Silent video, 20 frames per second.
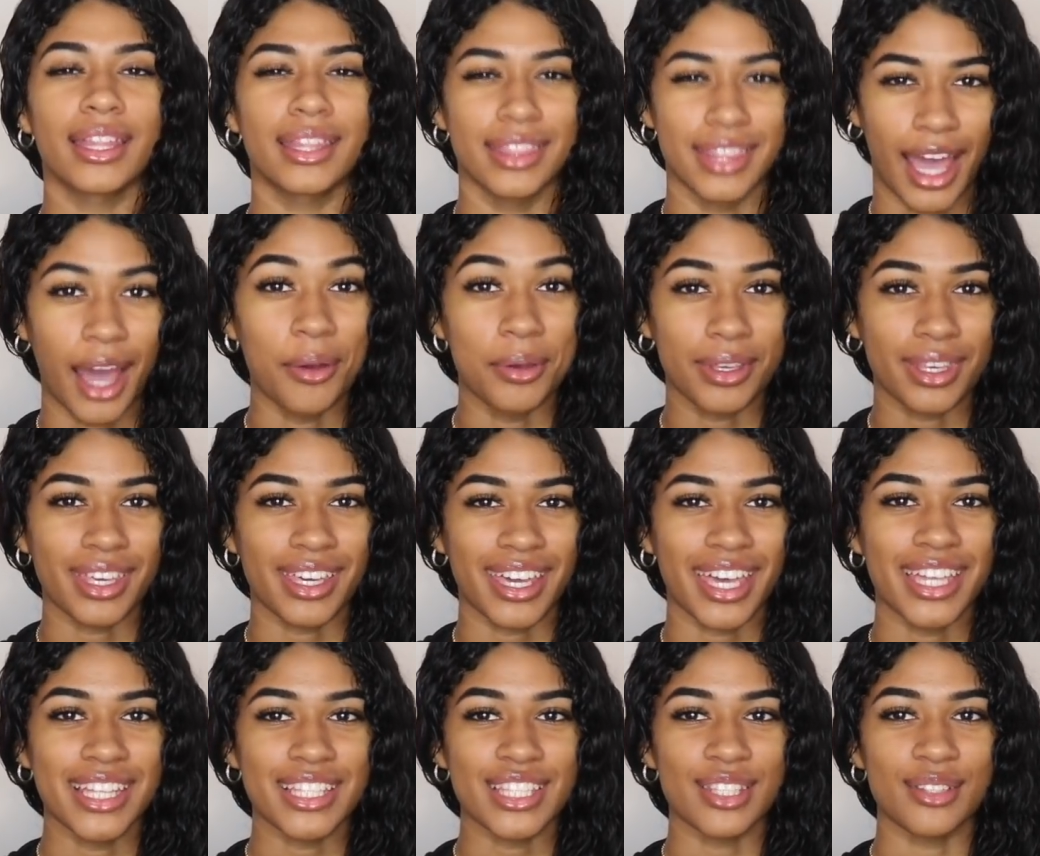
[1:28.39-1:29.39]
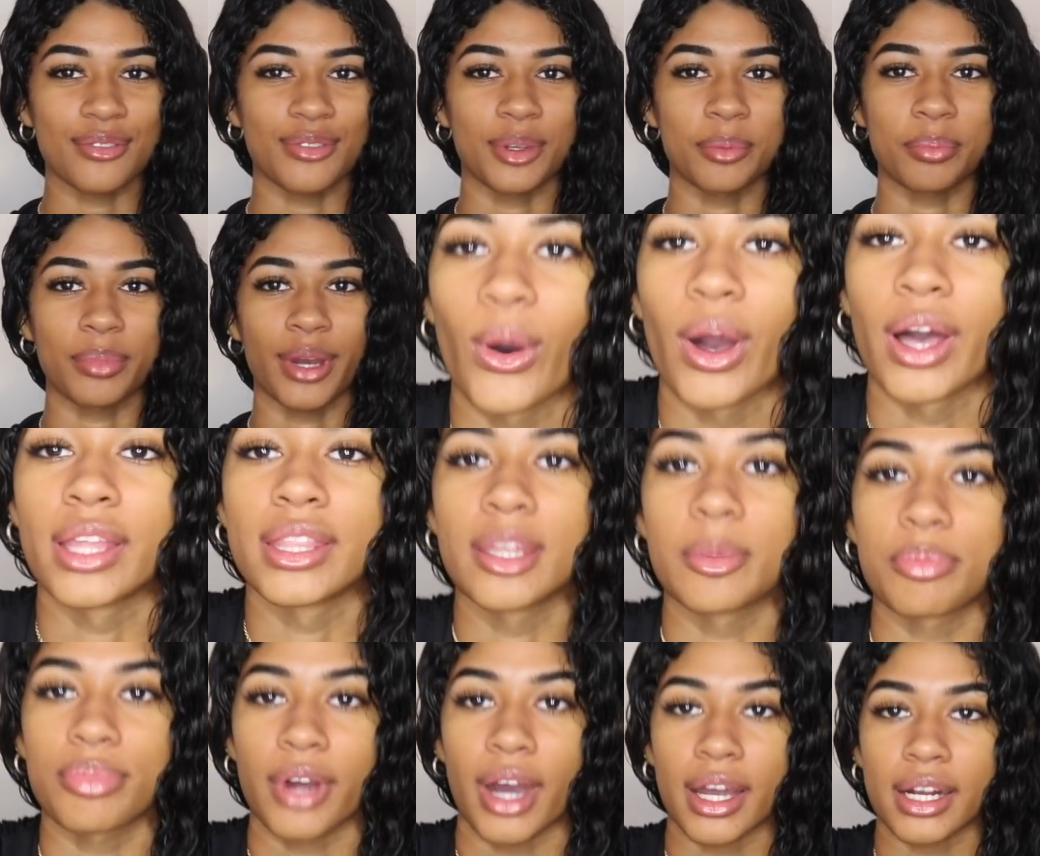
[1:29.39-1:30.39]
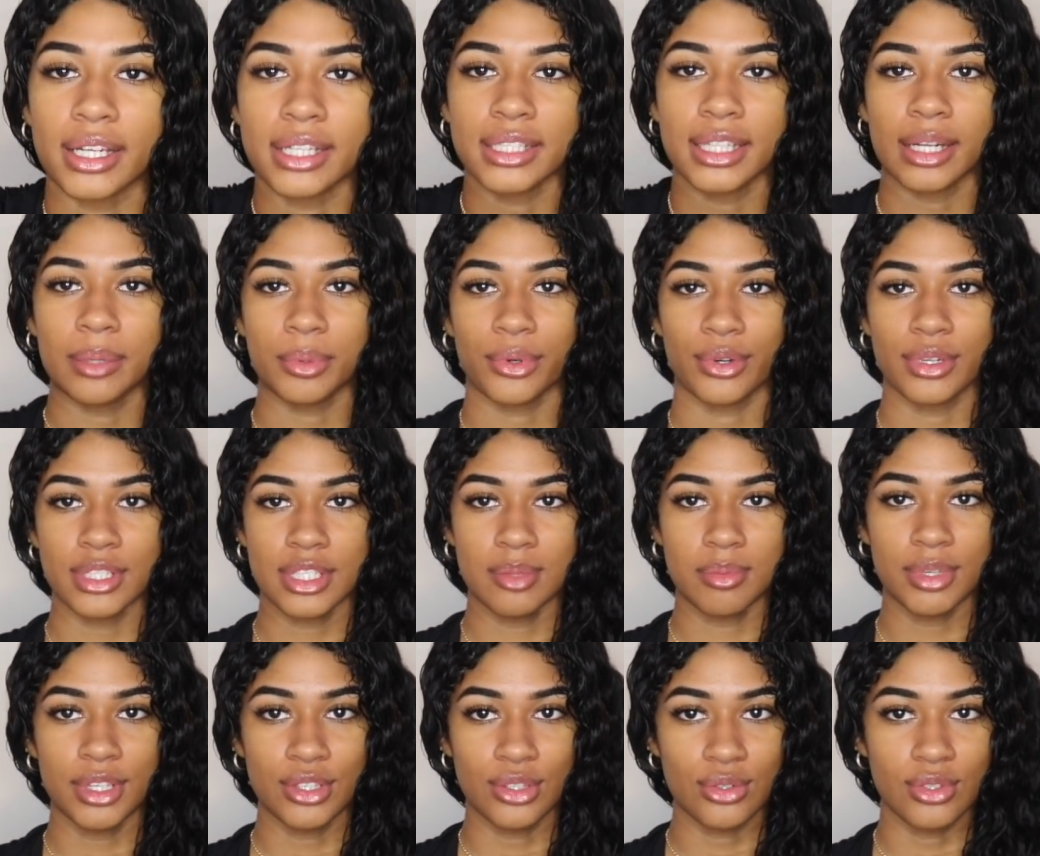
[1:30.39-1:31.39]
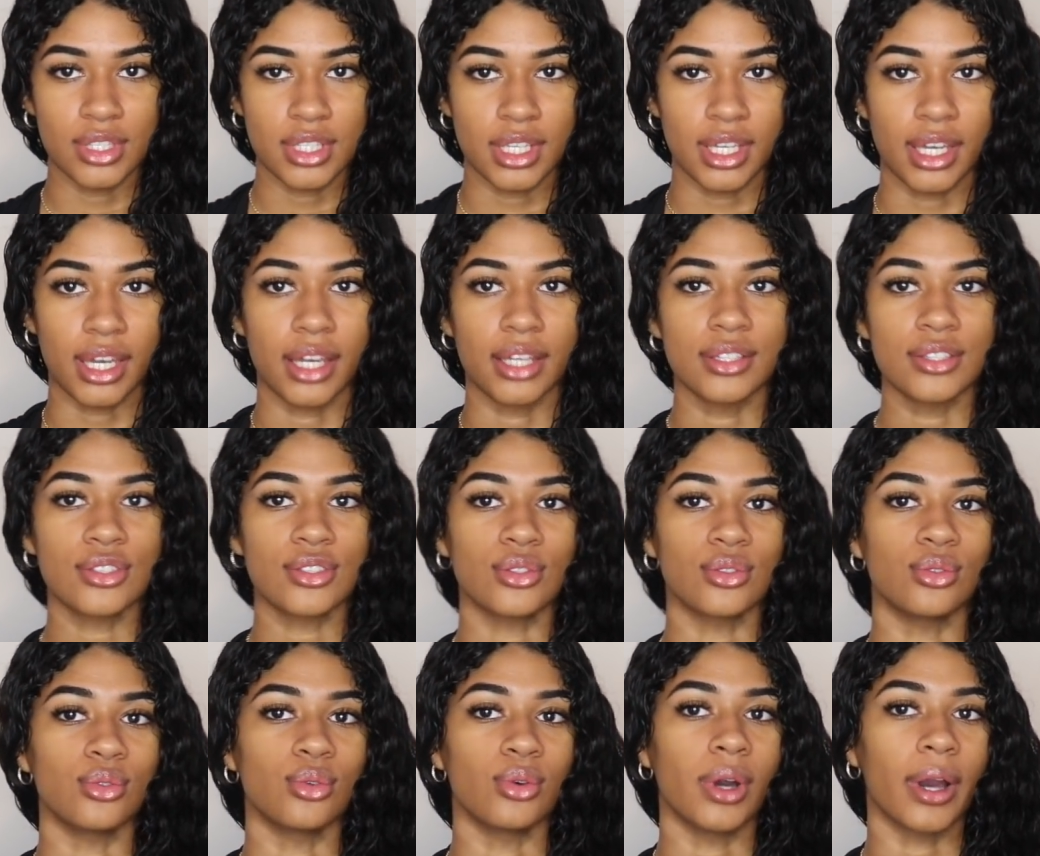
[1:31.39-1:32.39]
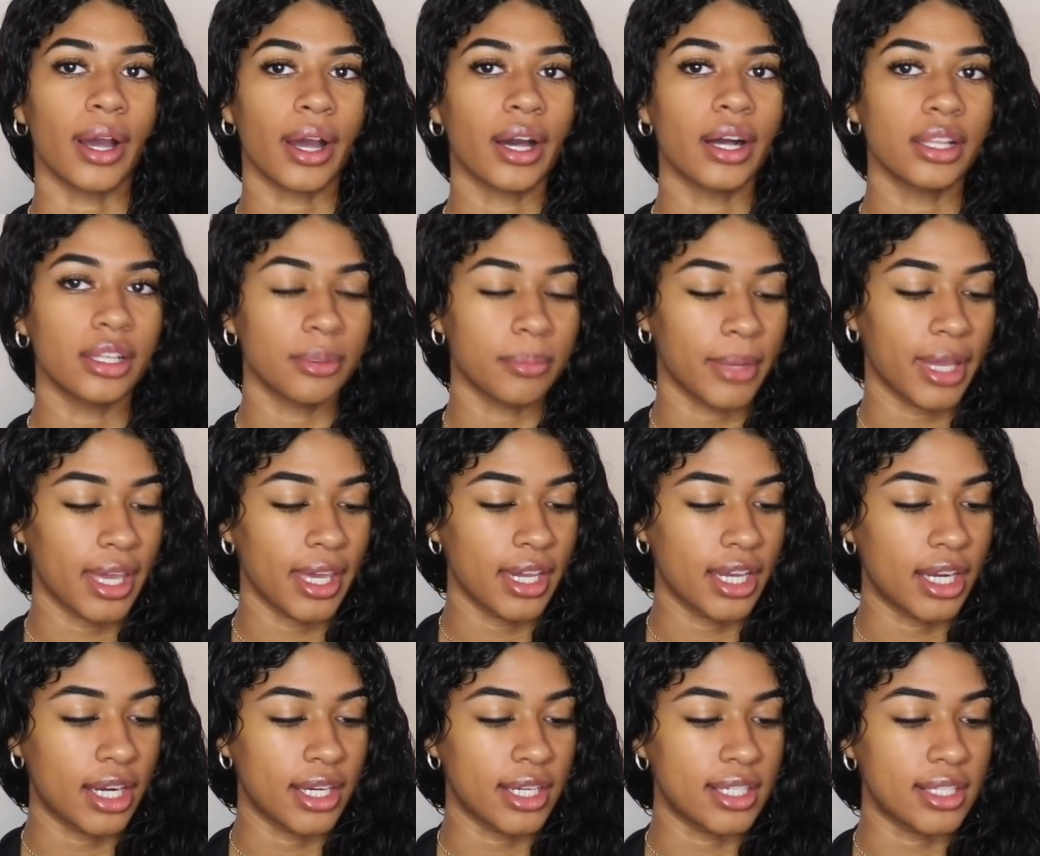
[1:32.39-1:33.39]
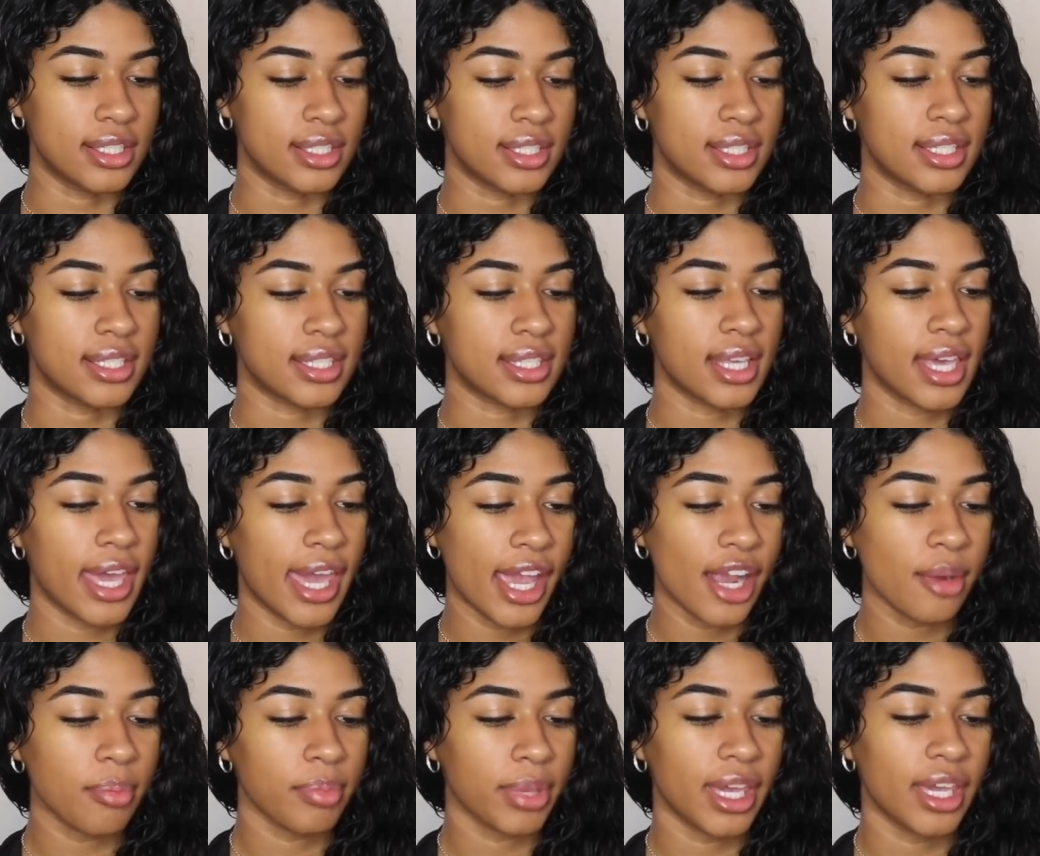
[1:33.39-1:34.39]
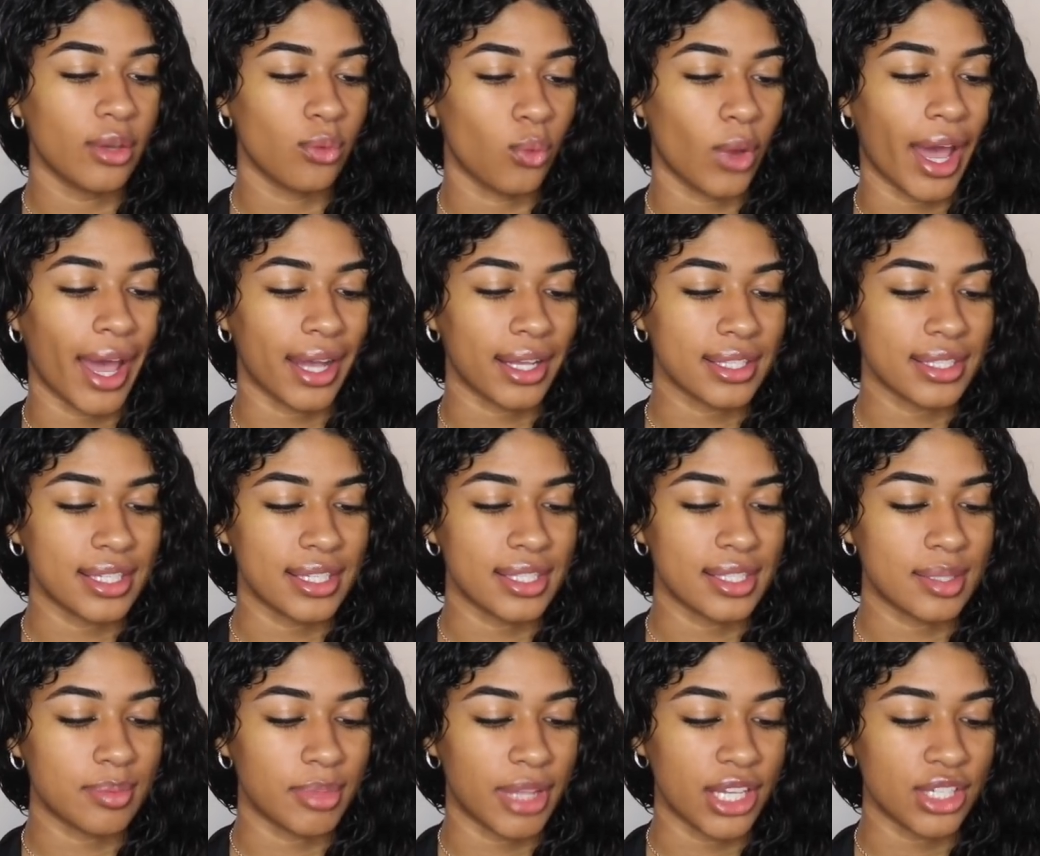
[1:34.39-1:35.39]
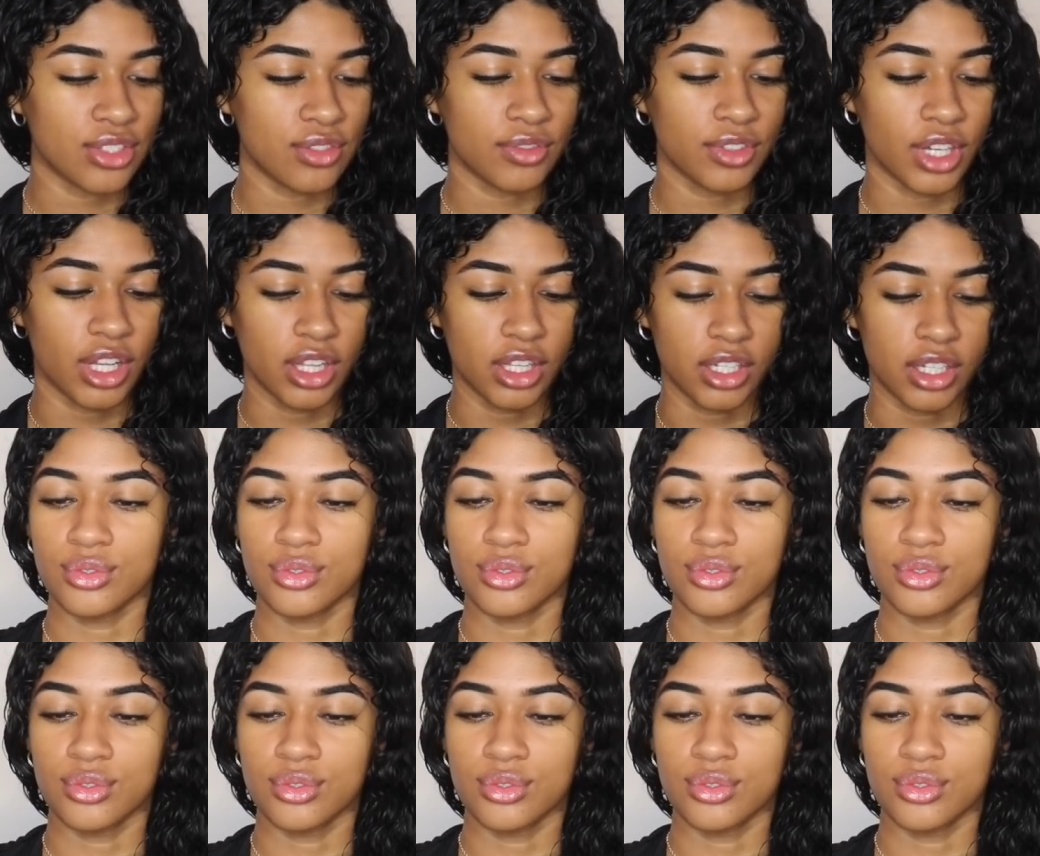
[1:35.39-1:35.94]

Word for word: now we can get into the fun But the product that I'm going to be using to color my hair is this hair paint wax, a splash of color.